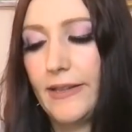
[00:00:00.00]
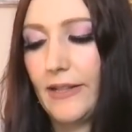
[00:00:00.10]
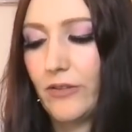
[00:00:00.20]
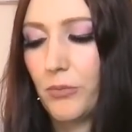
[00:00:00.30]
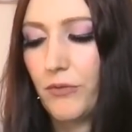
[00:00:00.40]

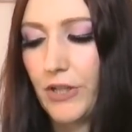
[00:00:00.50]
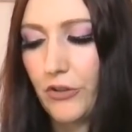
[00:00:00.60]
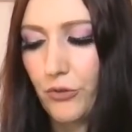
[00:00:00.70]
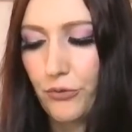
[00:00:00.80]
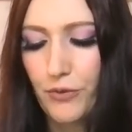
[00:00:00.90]
things moving in
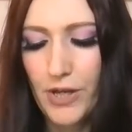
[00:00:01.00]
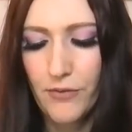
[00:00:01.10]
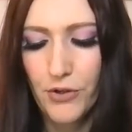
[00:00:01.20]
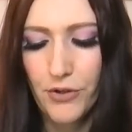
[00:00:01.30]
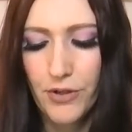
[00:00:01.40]
your
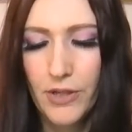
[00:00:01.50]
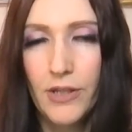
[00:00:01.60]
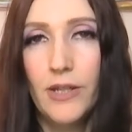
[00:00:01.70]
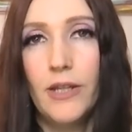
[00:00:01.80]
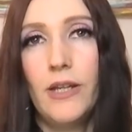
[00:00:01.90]
favor.
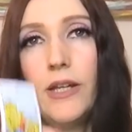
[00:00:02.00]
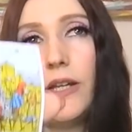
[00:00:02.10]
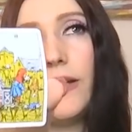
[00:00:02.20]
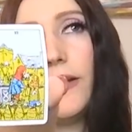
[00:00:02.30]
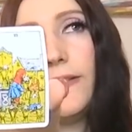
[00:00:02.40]

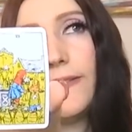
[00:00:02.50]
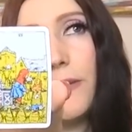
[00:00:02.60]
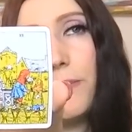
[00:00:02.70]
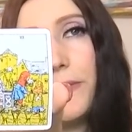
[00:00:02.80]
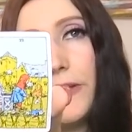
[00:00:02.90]

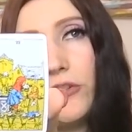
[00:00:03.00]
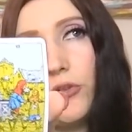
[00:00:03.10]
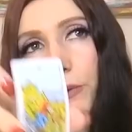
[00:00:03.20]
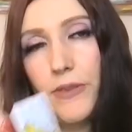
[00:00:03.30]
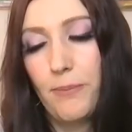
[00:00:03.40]
Something to
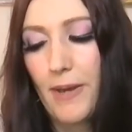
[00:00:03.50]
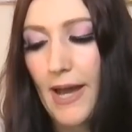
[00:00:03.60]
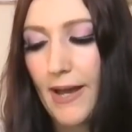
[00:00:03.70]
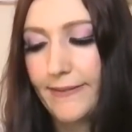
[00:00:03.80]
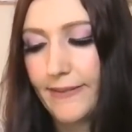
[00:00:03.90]
do with the
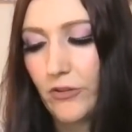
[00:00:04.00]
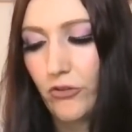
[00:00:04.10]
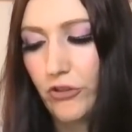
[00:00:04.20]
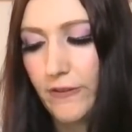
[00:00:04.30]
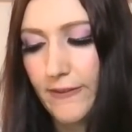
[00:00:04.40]
past
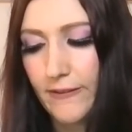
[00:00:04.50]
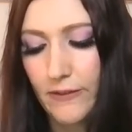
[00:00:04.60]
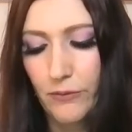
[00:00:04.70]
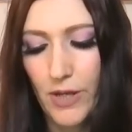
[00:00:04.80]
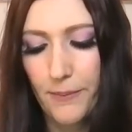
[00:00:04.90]
energy, Six
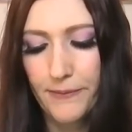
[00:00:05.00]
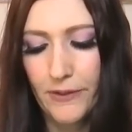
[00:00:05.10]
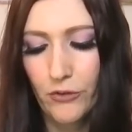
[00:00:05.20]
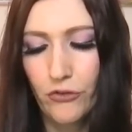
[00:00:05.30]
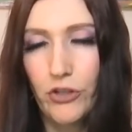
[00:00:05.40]
of Cups
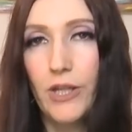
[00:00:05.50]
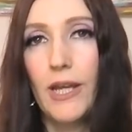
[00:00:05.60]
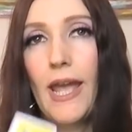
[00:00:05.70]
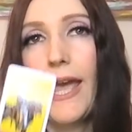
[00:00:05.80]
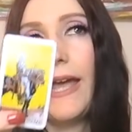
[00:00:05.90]

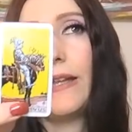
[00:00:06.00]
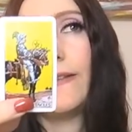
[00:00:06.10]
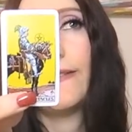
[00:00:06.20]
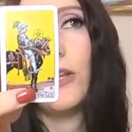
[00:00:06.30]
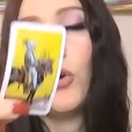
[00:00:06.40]
energy, and
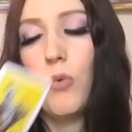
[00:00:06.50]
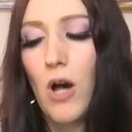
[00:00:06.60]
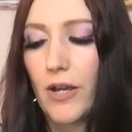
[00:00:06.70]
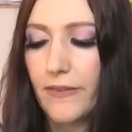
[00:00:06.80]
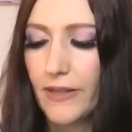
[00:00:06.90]
slow
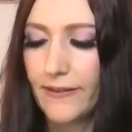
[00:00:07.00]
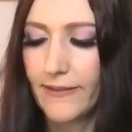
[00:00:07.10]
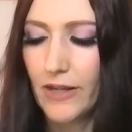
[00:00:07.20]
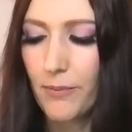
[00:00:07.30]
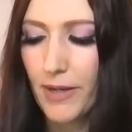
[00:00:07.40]
walk and things,
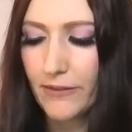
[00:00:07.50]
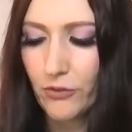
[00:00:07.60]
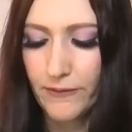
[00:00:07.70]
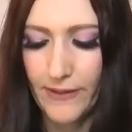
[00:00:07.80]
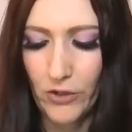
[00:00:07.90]
Knight of
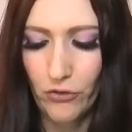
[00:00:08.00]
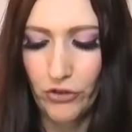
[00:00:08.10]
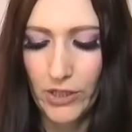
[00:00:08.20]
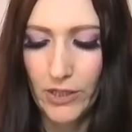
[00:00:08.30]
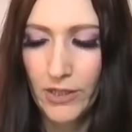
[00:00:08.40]
Pentacles
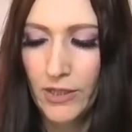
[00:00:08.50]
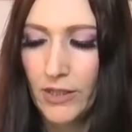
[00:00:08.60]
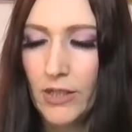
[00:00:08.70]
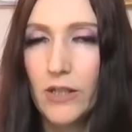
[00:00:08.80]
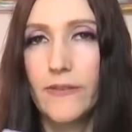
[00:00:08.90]
energy,
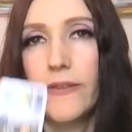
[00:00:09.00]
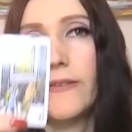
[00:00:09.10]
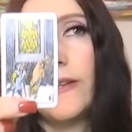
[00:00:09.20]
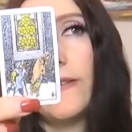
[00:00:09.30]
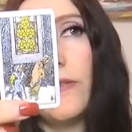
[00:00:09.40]
because a
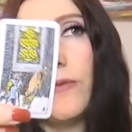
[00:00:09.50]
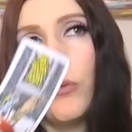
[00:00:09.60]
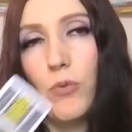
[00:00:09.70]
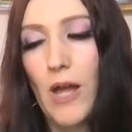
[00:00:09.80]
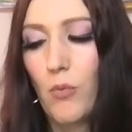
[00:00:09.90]
sense
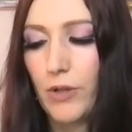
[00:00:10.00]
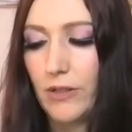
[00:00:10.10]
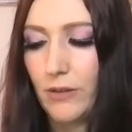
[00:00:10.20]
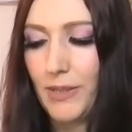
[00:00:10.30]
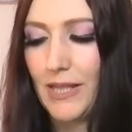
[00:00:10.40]
of not
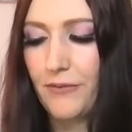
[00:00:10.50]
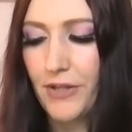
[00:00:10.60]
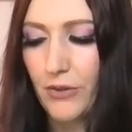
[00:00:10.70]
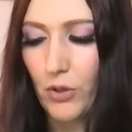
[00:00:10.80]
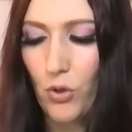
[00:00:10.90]
wanting to be left
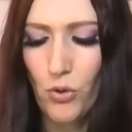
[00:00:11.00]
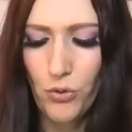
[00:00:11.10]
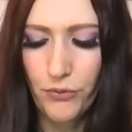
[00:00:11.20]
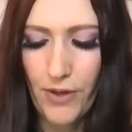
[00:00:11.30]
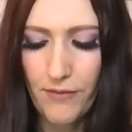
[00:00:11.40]
out in the
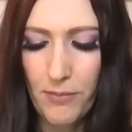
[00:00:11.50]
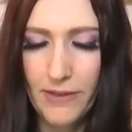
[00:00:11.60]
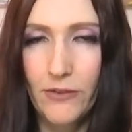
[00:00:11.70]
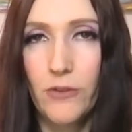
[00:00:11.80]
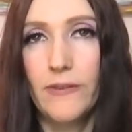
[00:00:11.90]
cold, Five of Pentacles